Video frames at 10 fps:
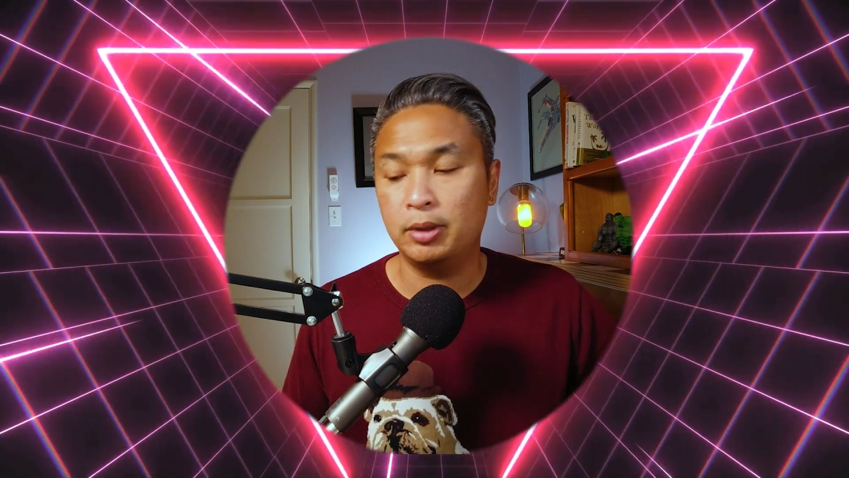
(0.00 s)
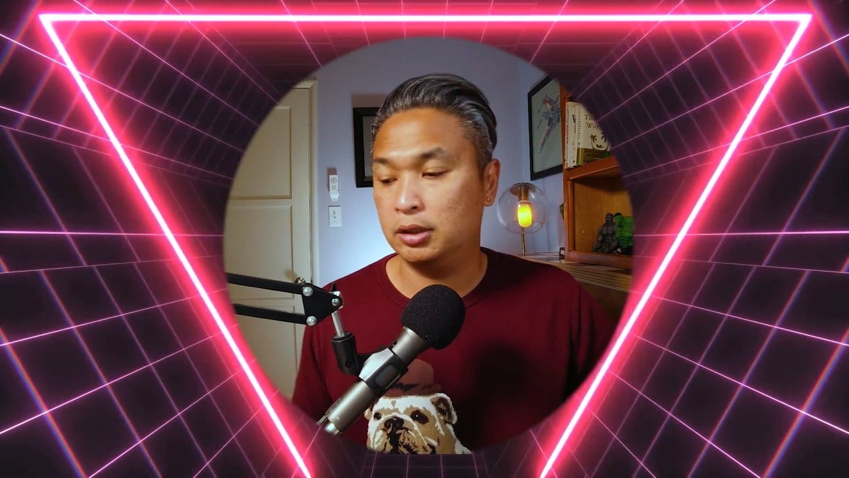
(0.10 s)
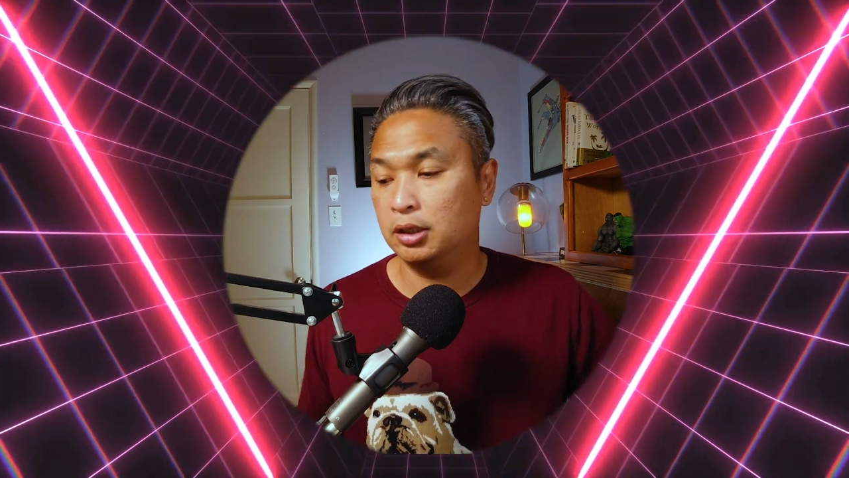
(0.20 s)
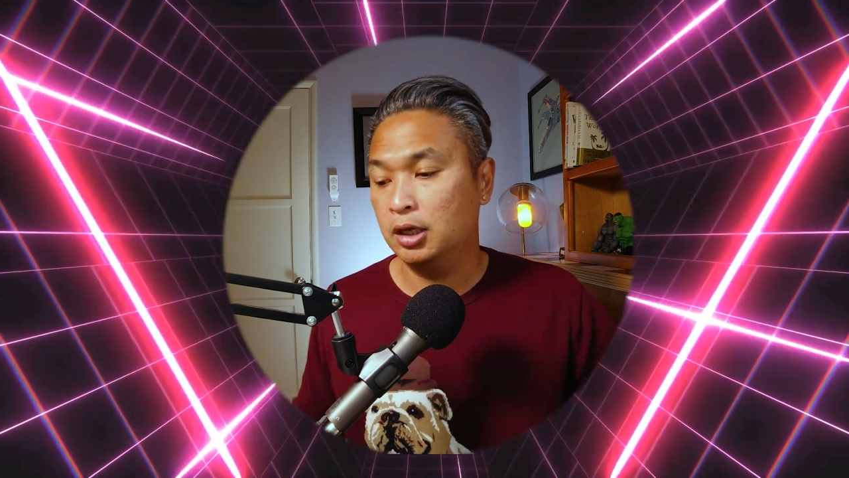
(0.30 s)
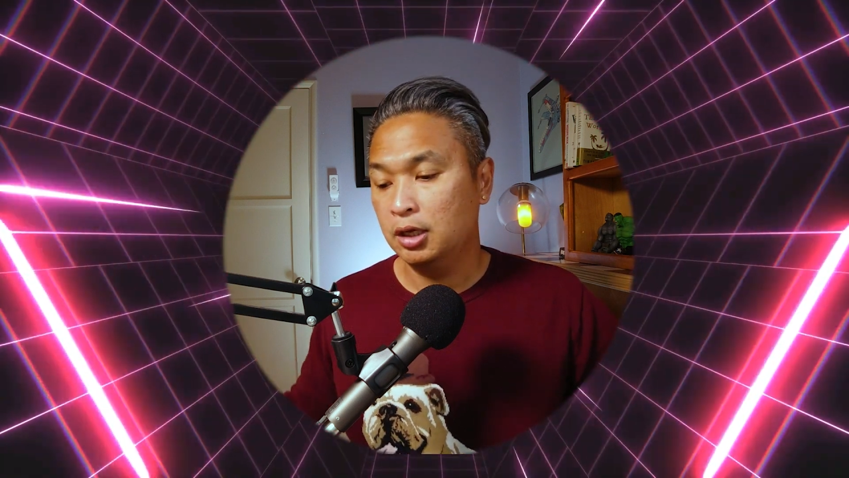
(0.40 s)

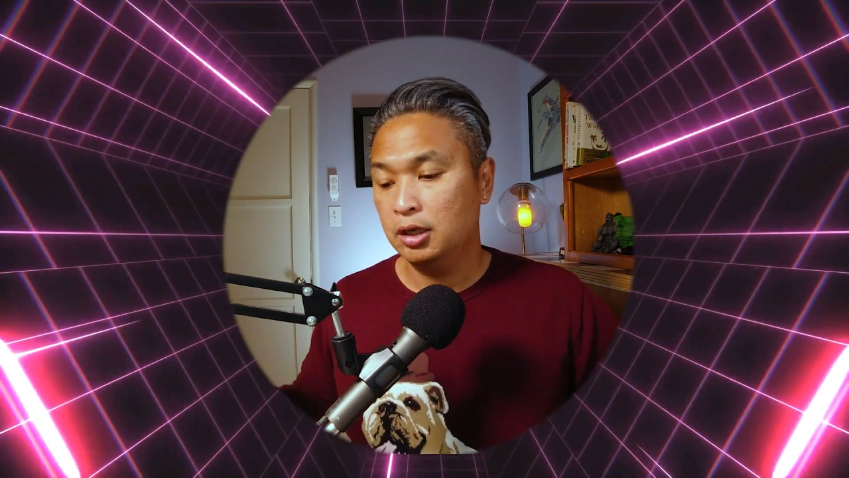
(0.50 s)
and